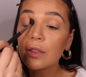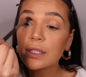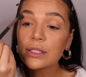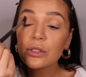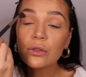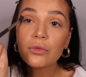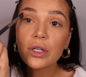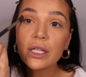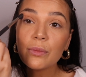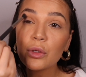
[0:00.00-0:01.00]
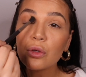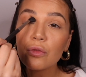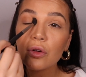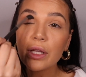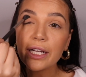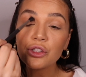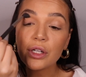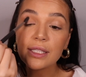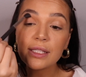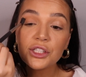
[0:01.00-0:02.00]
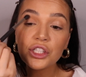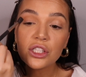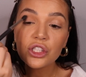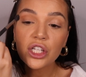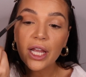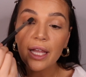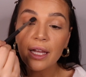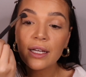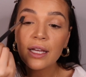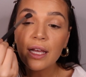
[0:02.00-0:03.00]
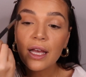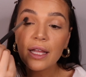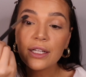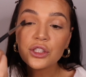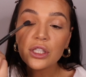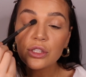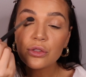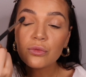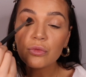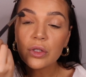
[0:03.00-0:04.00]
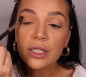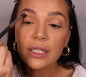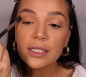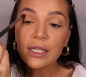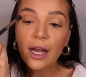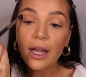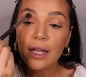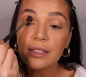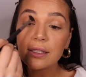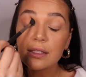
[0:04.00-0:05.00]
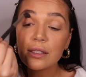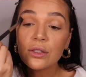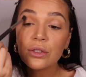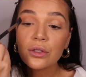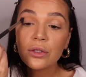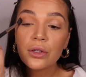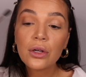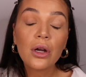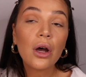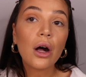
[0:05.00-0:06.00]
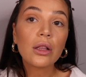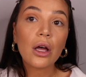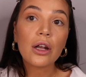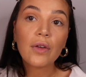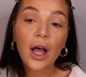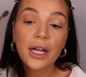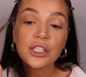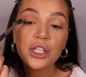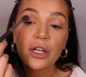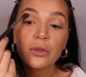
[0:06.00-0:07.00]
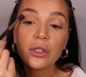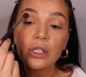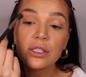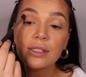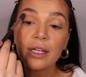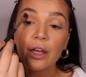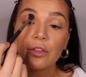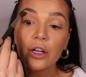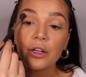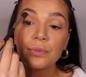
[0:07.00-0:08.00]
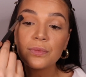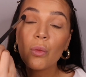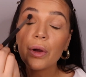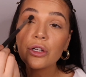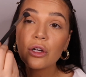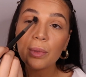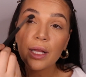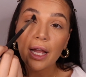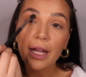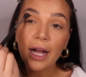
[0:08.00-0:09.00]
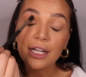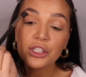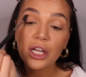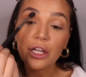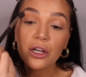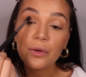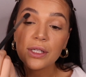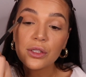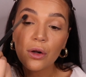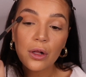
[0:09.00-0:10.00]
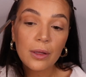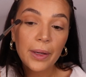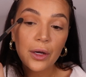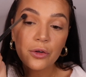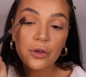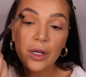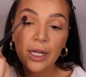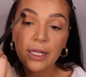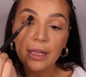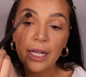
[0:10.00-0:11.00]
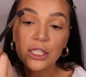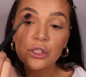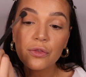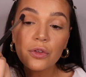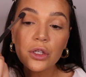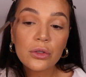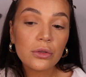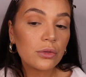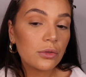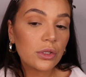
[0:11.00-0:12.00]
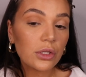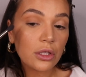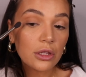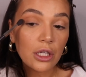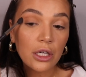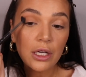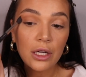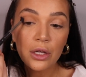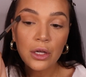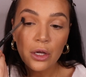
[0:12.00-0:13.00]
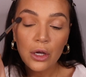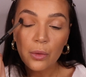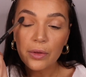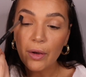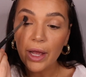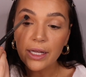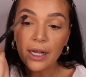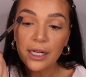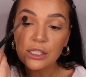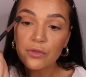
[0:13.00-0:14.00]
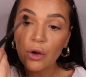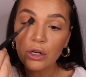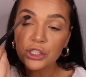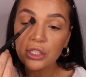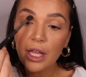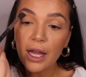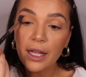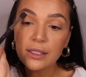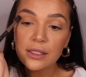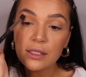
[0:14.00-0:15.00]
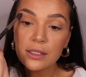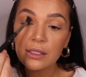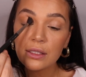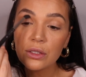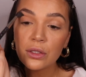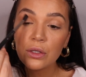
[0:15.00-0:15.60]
This is a really beautiful transition shade, and it just really ties a lot of eyeshadow looks together. When you're applying eyeshadow, it's all about creating a diffused look without any kind of harsh lines